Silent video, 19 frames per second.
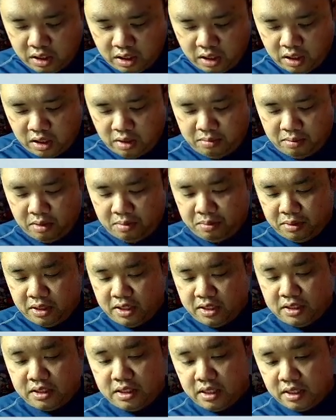And I'm going to
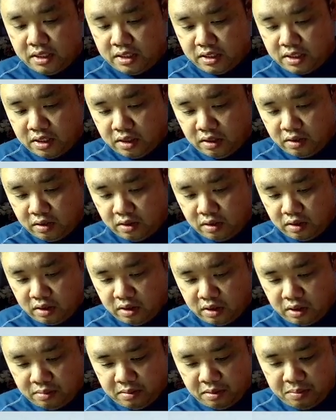place this,
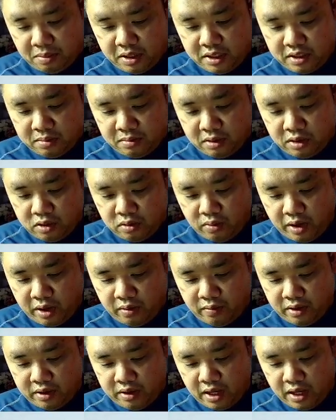I'm going to place some glue right
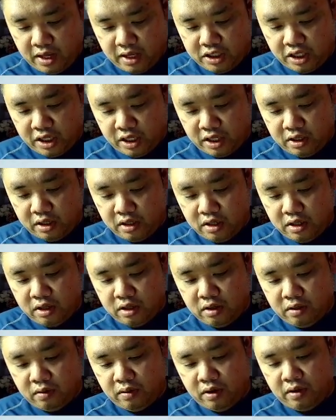around the edge here.
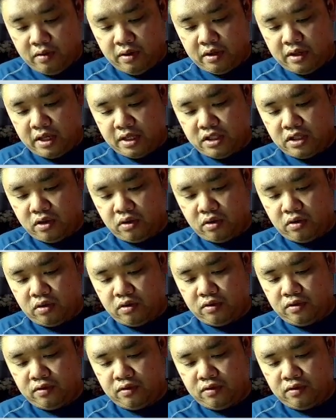Right around that circle.